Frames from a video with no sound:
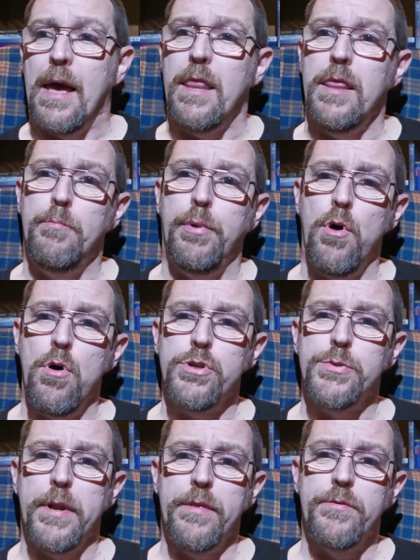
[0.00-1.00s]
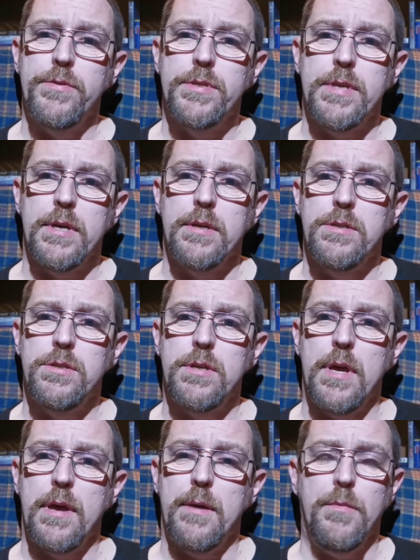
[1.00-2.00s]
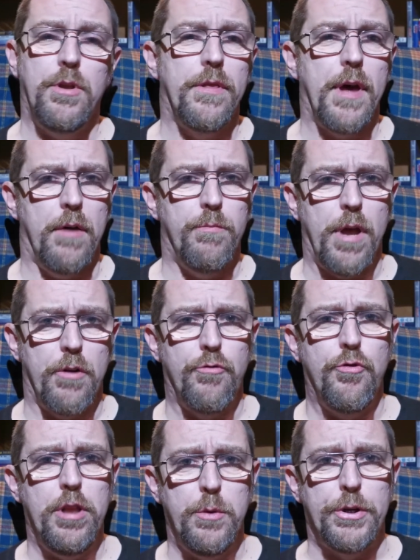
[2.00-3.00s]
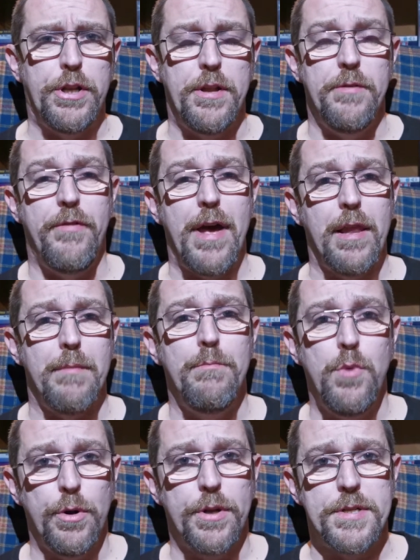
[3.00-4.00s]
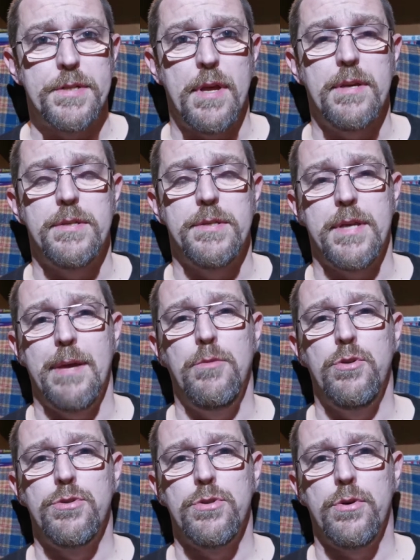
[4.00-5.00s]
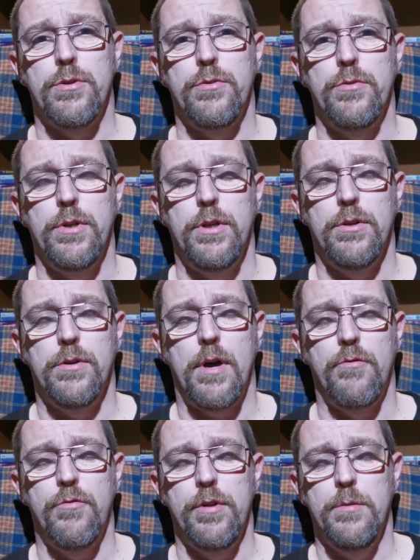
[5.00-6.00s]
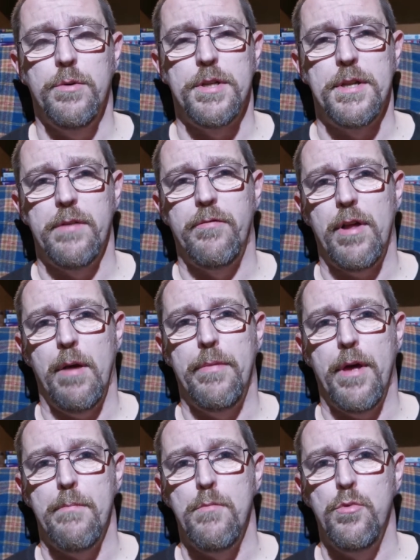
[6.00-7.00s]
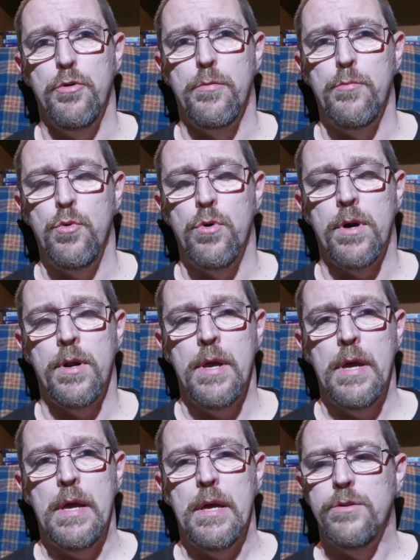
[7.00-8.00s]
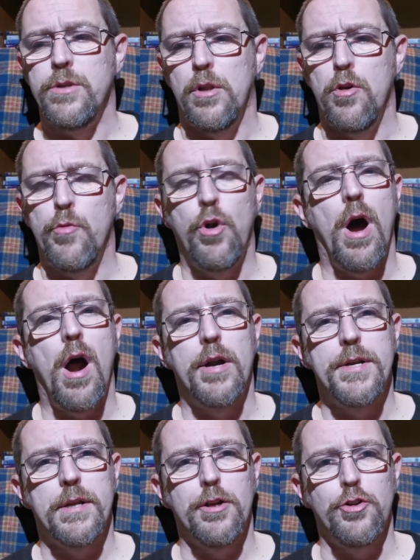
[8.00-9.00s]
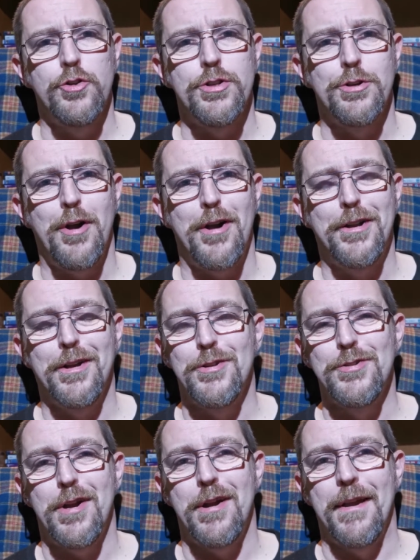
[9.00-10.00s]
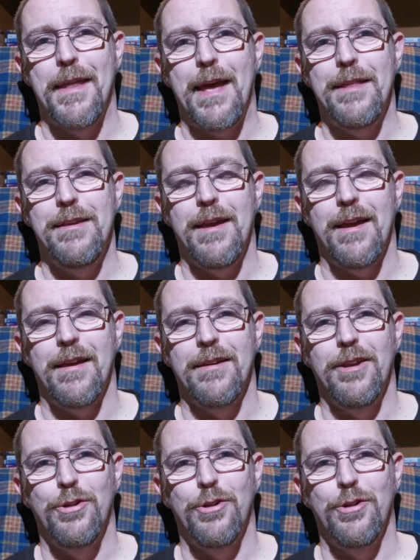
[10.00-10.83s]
And the blog's one of those things, you know, that I really want to develop more as time goes on. You know, I really want to develop that more and more. Do a lot more articles. You know, articles aren't dead yet.